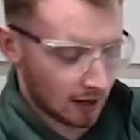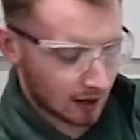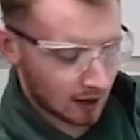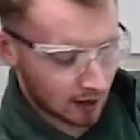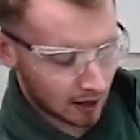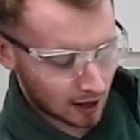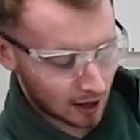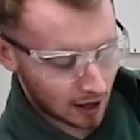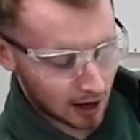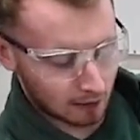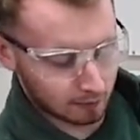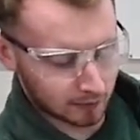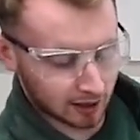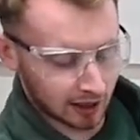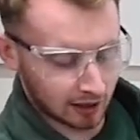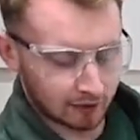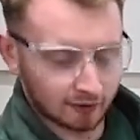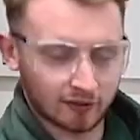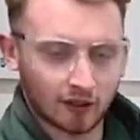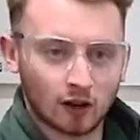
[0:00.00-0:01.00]

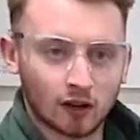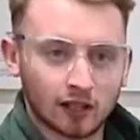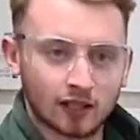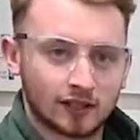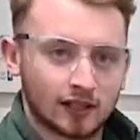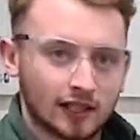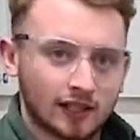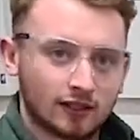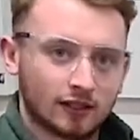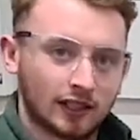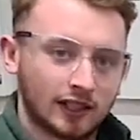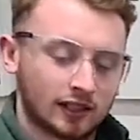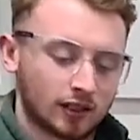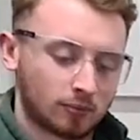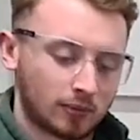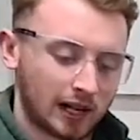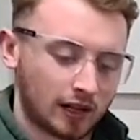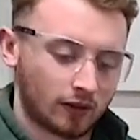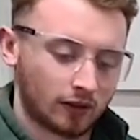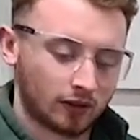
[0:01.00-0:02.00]
It advises it's
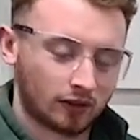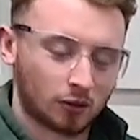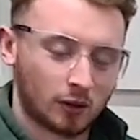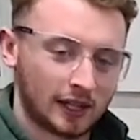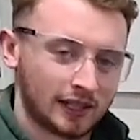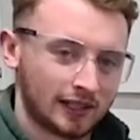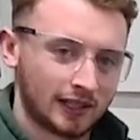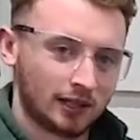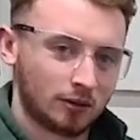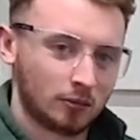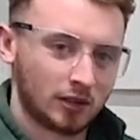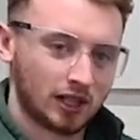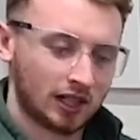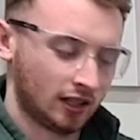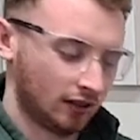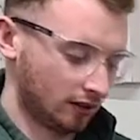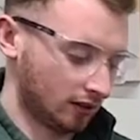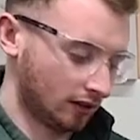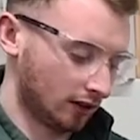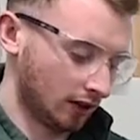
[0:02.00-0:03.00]
about 20
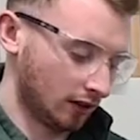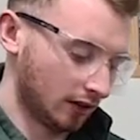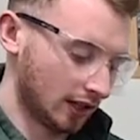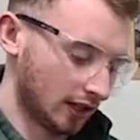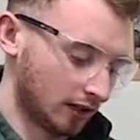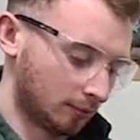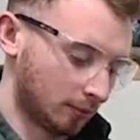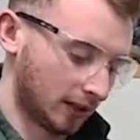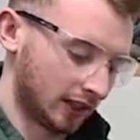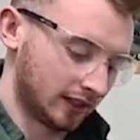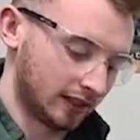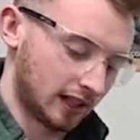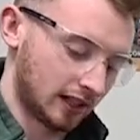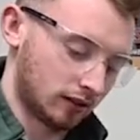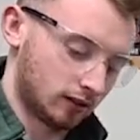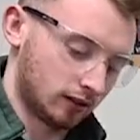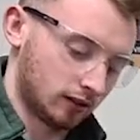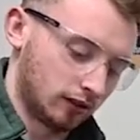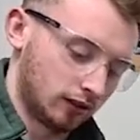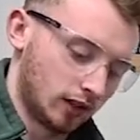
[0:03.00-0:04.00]
minutes to do this, but it
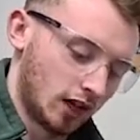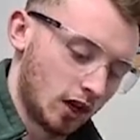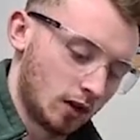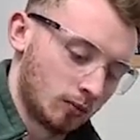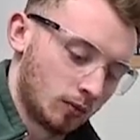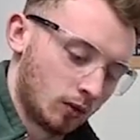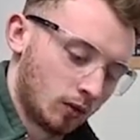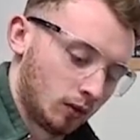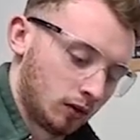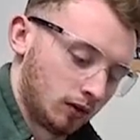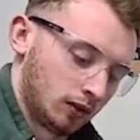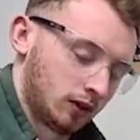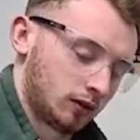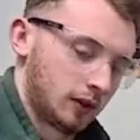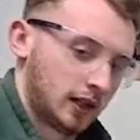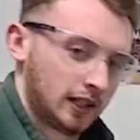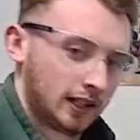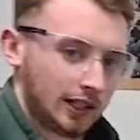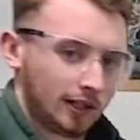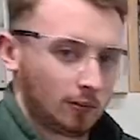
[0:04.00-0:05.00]
says no more than
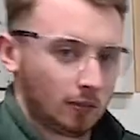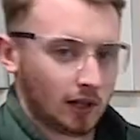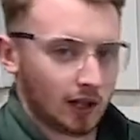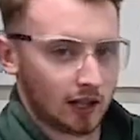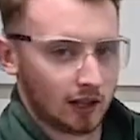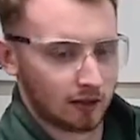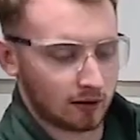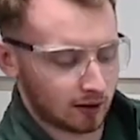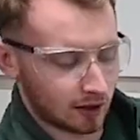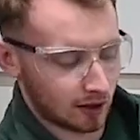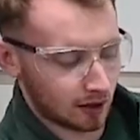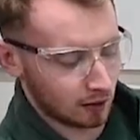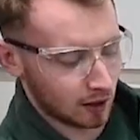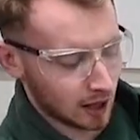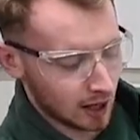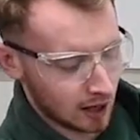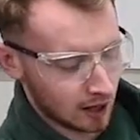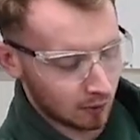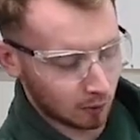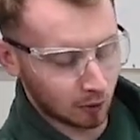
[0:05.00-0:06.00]
20 minutes. So
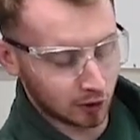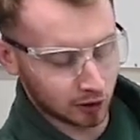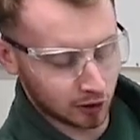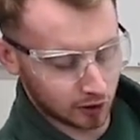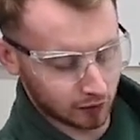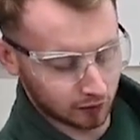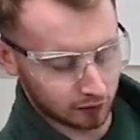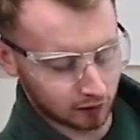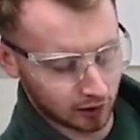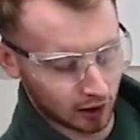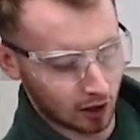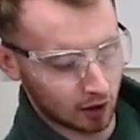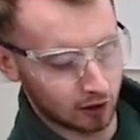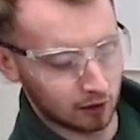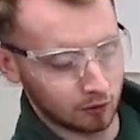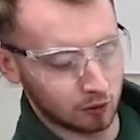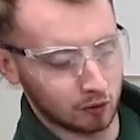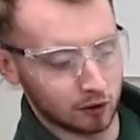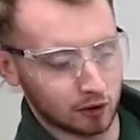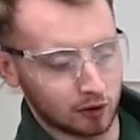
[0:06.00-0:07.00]
once you've done
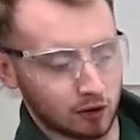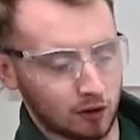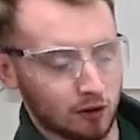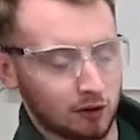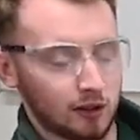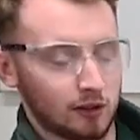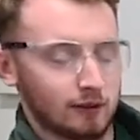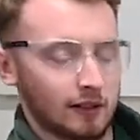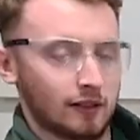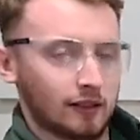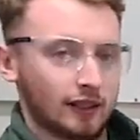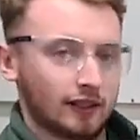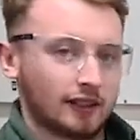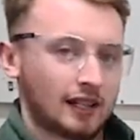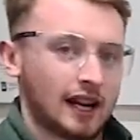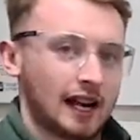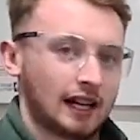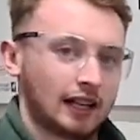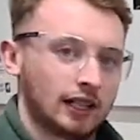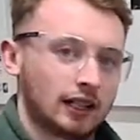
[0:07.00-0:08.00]
all the sloshing around the
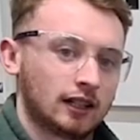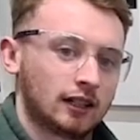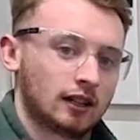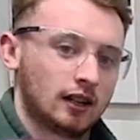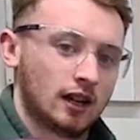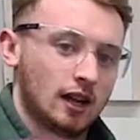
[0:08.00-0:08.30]
tank,